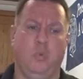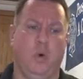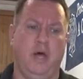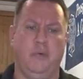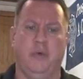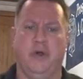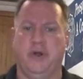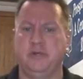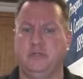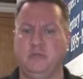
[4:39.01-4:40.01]
what
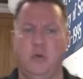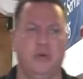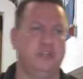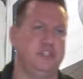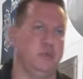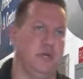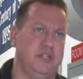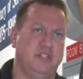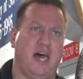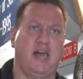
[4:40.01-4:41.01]
we're
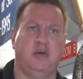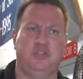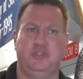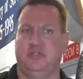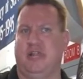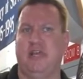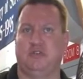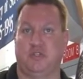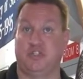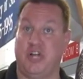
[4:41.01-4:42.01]
going to do tonight
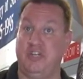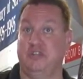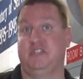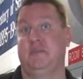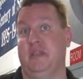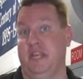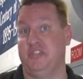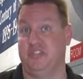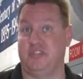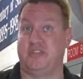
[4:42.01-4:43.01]
is we're going to try and do a
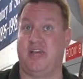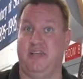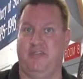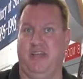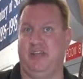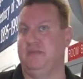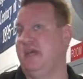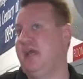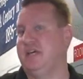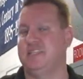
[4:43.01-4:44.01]
simulation, just kind of like
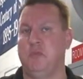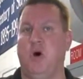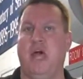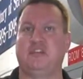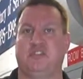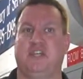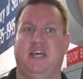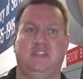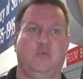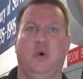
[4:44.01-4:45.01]
a small
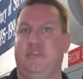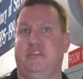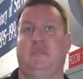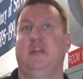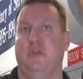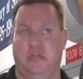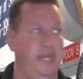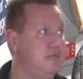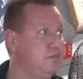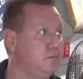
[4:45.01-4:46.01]
exercise of what this may look
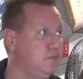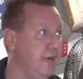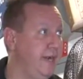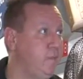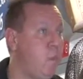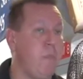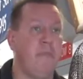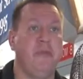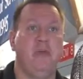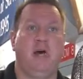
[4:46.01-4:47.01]
like, right?
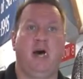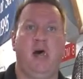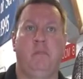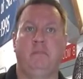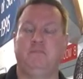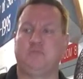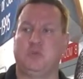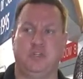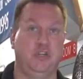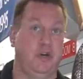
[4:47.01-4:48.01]

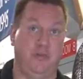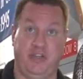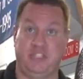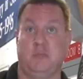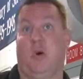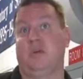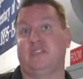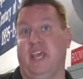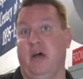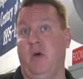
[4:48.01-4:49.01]
We're going to do it at a really small
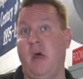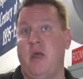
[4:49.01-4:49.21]
scale.